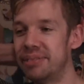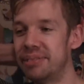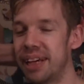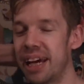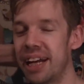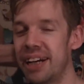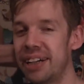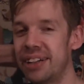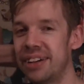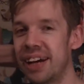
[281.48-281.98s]

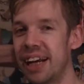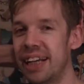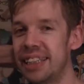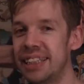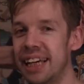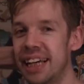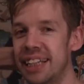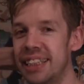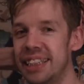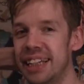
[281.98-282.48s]
I don't know. I just
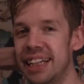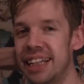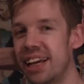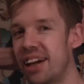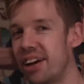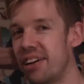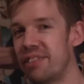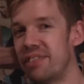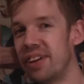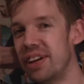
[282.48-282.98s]
had to get that
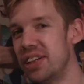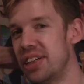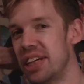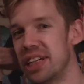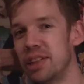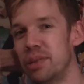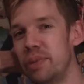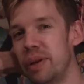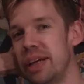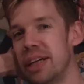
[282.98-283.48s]
off my
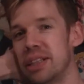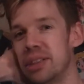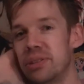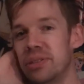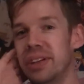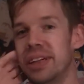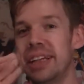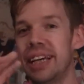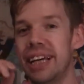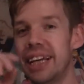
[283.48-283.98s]
chest, because
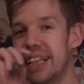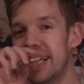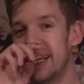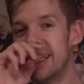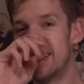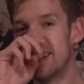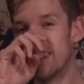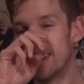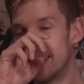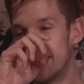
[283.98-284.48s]
really,
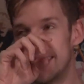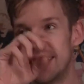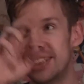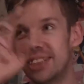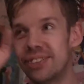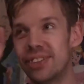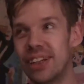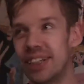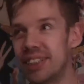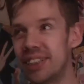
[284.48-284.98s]
this whole
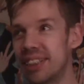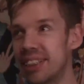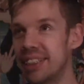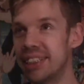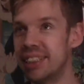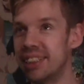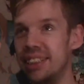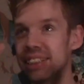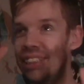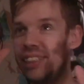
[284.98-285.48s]
situation
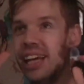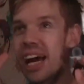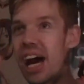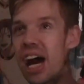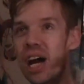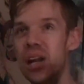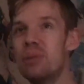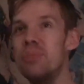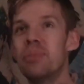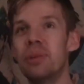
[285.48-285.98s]
is just
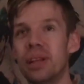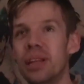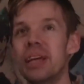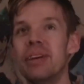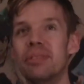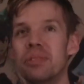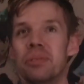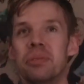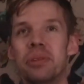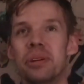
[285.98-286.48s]

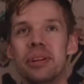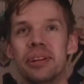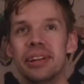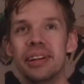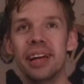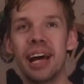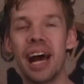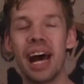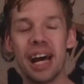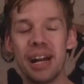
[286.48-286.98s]
unbelievable.
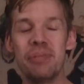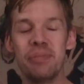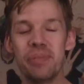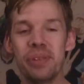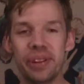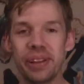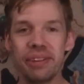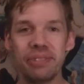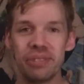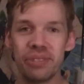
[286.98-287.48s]

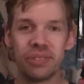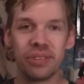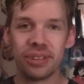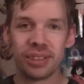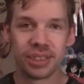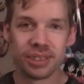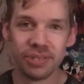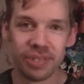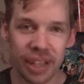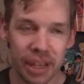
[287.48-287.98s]
Unbelievable
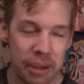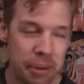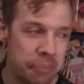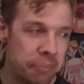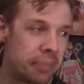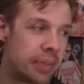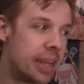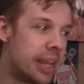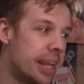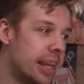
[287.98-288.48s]
to me.
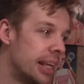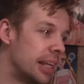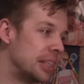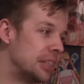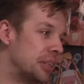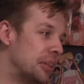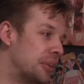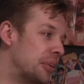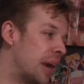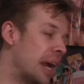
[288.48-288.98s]

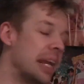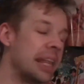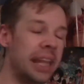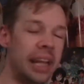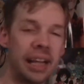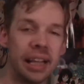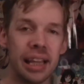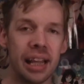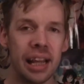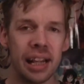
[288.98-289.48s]
So I
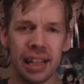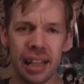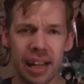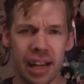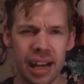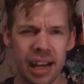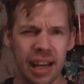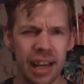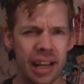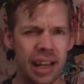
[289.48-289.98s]
think that the
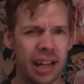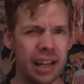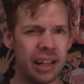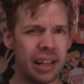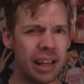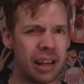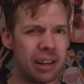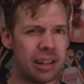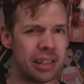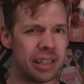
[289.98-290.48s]
guy
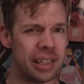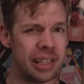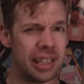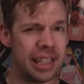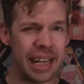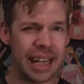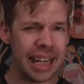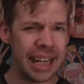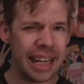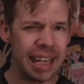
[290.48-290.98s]
that
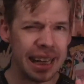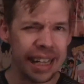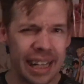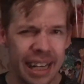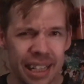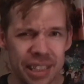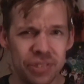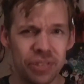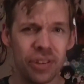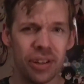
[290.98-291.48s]
did it,
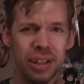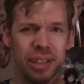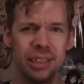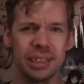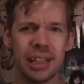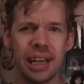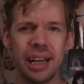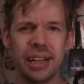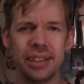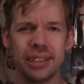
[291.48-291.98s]
as far
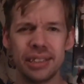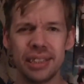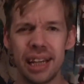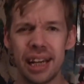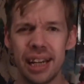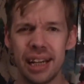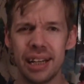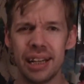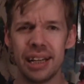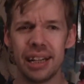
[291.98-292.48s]
as I
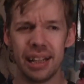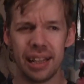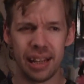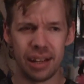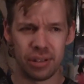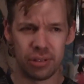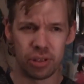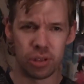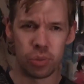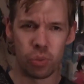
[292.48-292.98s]
understand,
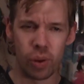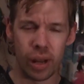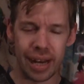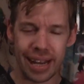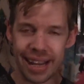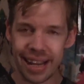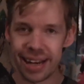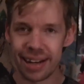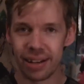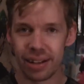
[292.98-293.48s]
that went
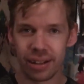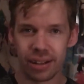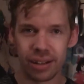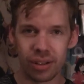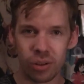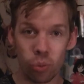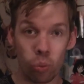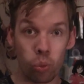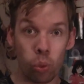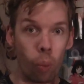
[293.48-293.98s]
in,
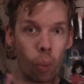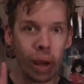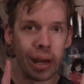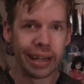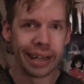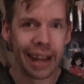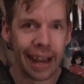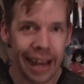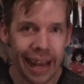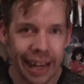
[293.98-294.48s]
the
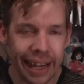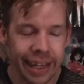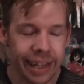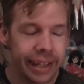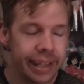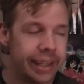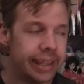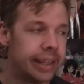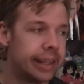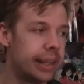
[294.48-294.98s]
one guy,
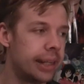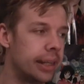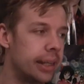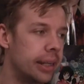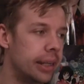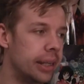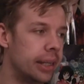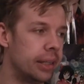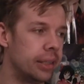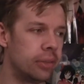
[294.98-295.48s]

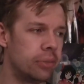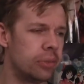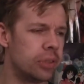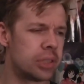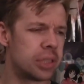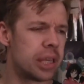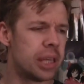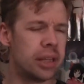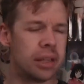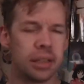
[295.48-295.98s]

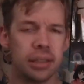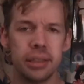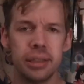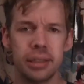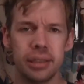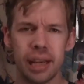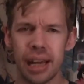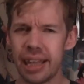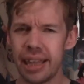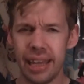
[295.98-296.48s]
was killed,
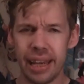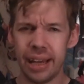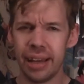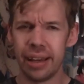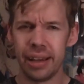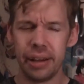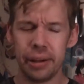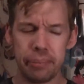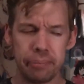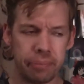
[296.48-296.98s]
I think.